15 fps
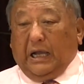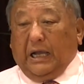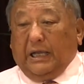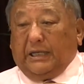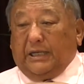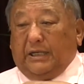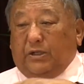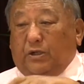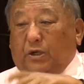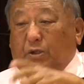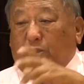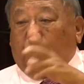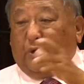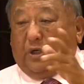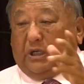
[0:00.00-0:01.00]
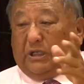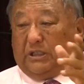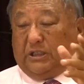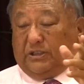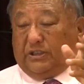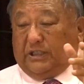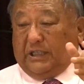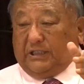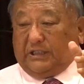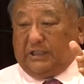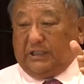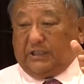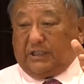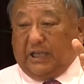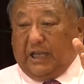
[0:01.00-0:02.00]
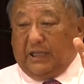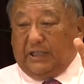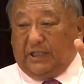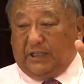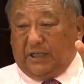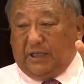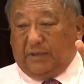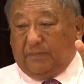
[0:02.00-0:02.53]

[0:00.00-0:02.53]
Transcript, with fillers: I did not know was Justice Kennedy.